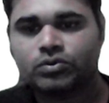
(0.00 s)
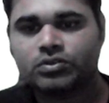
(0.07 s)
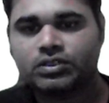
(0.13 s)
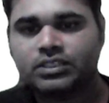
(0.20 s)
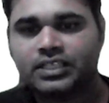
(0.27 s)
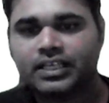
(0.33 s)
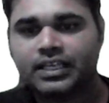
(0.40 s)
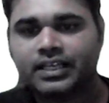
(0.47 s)

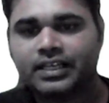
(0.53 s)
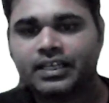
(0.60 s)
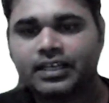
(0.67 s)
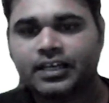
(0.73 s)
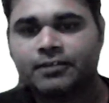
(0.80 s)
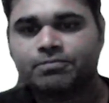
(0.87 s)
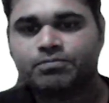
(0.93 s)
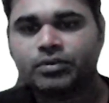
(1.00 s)
DNA
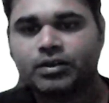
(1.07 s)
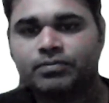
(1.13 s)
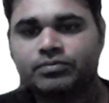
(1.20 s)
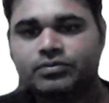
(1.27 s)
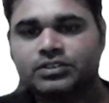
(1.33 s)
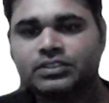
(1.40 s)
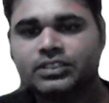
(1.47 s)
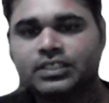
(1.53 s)
are formed.
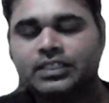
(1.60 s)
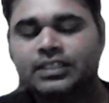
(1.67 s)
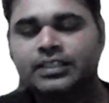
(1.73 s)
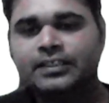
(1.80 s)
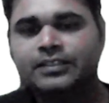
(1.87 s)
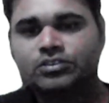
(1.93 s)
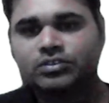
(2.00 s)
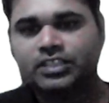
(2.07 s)

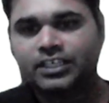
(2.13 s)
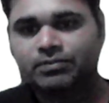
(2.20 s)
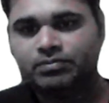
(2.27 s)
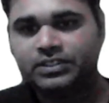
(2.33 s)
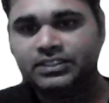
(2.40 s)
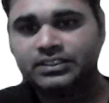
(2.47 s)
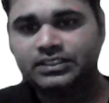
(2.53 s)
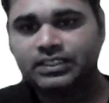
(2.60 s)
So that
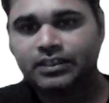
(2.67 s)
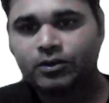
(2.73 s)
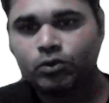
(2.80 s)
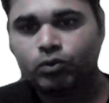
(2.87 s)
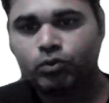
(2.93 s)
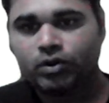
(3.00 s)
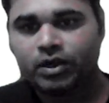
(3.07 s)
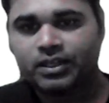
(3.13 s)
means
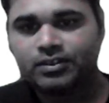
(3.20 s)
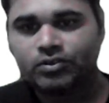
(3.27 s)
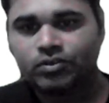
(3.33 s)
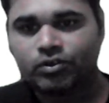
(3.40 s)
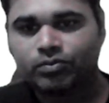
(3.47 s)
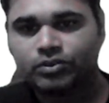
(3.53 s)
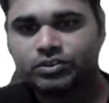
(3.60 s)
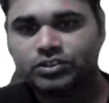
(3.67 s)
one
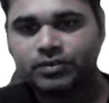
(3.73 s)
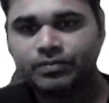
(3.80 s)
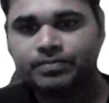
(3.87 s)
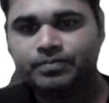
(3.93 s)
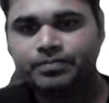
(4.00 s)
chromosome